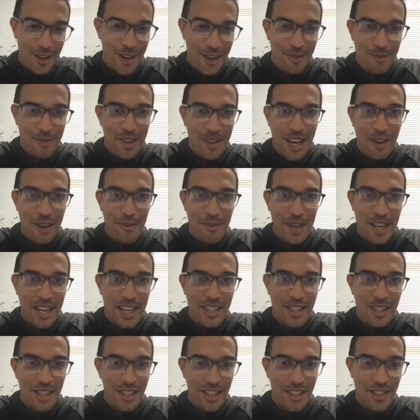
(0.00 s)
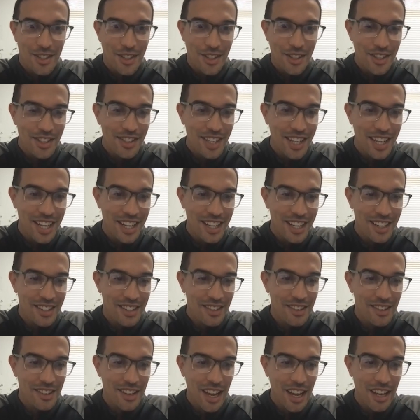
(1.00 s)
I'm I'm here to succeed
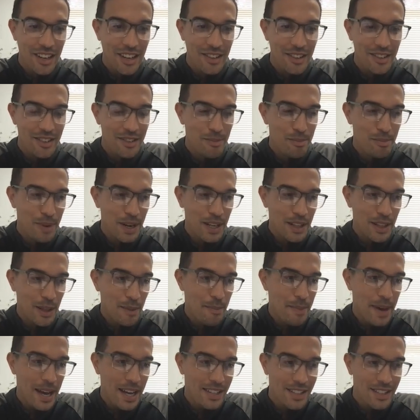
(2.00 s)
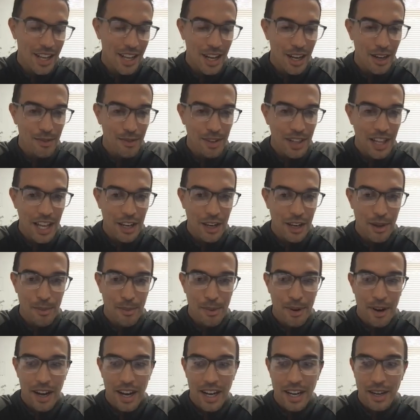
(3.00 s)
and and bring the best out of Orlando
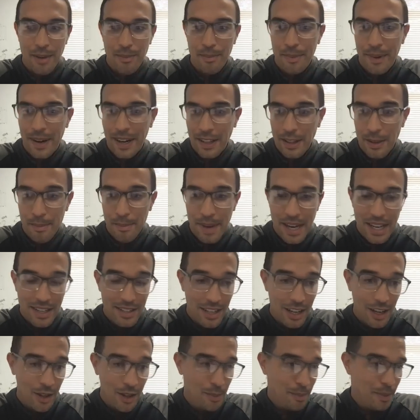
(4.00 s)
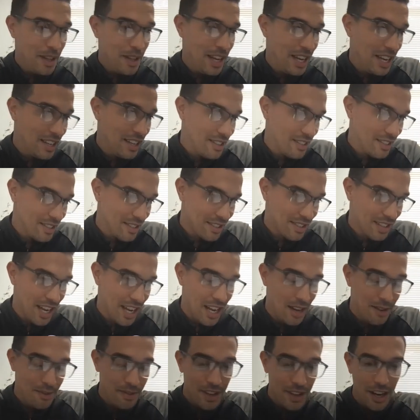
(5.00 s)
Pride and bring the best out of the players, the
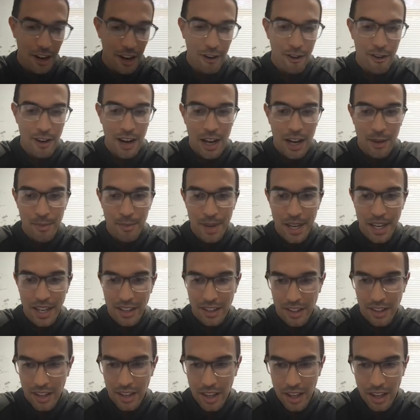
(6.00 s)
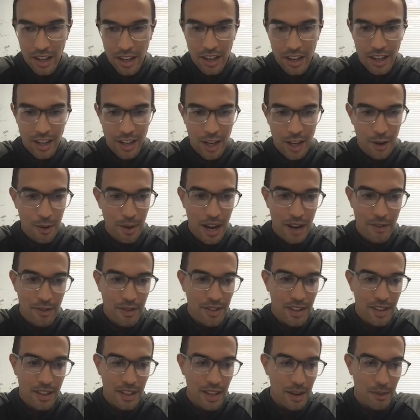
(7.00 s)
staff that are around me. You know,
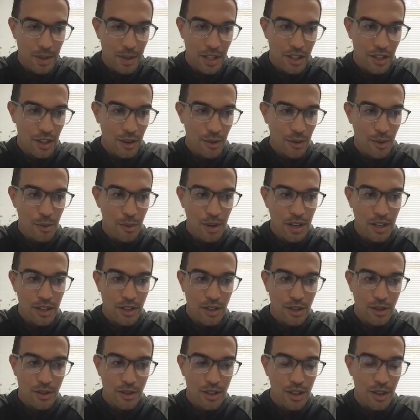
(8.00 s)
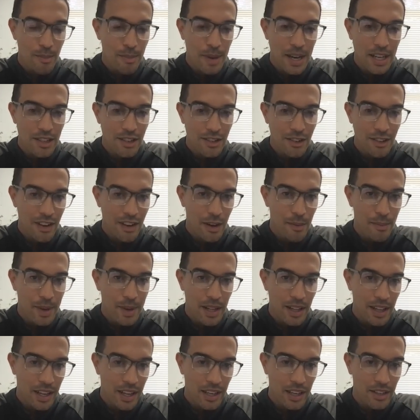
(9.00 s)
everything that we do, we want to do to the best of our
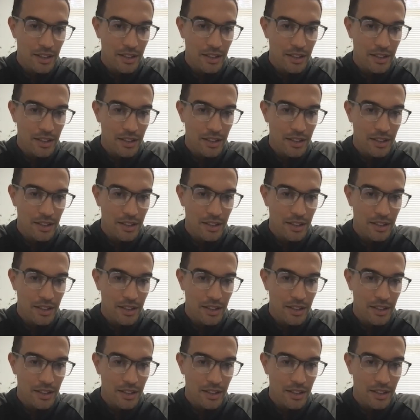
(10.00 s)
ability.